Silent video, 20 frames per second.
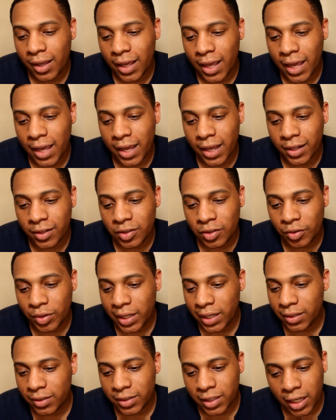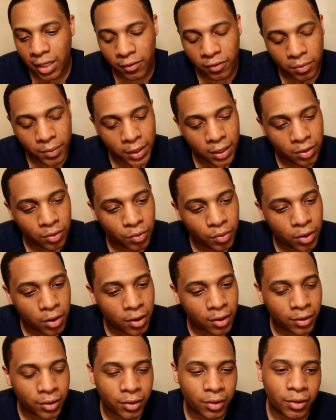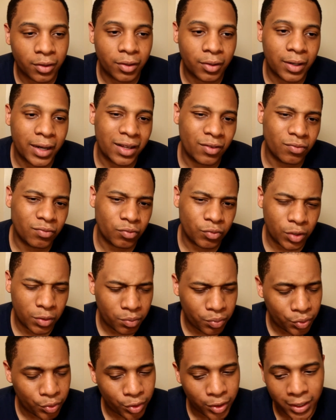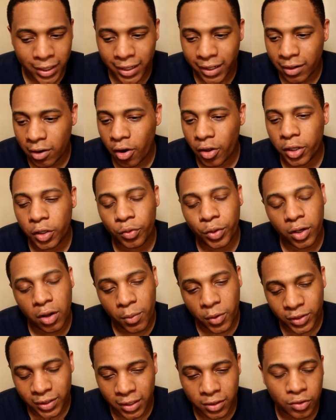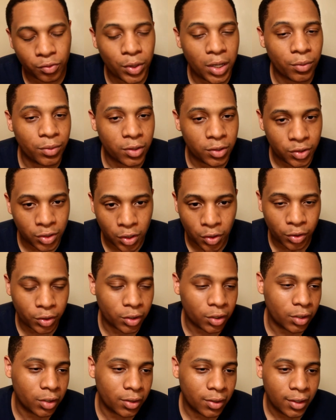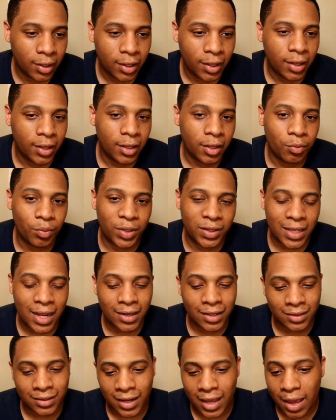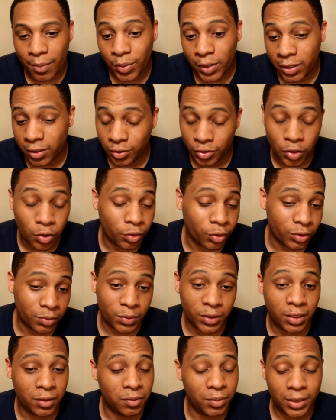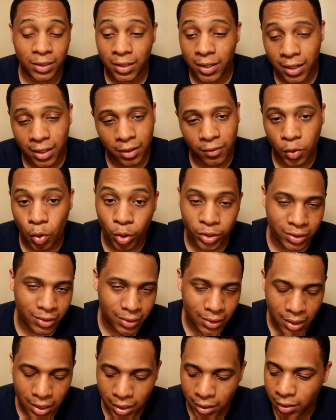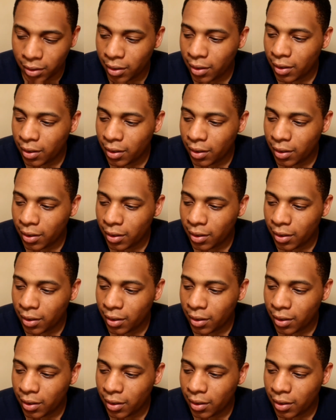And so they save Amanda Waller at one point. Harley Quinn almost gets away with the Joker, but that doesn't happen. And Joker is believed to be dead. Of course he's not.